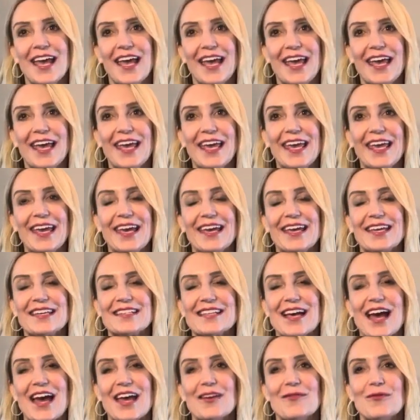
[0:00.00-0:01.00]
and
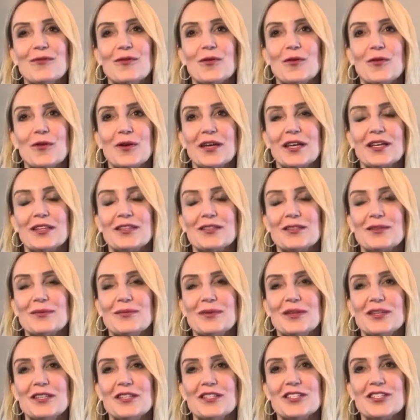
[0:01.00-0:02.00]
I'm going to
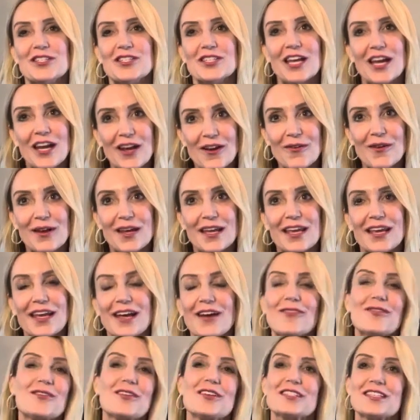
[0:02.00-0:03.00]
be sharing
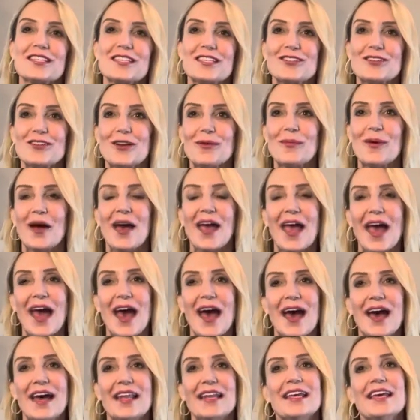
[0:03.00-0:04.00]
a recent trip I
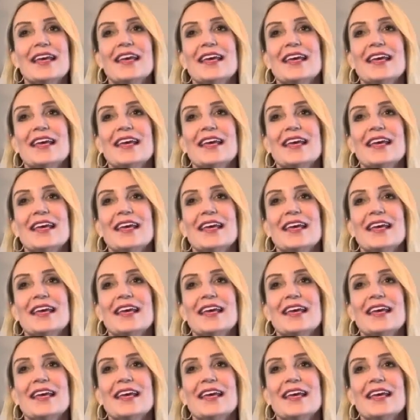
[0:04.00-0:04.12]
had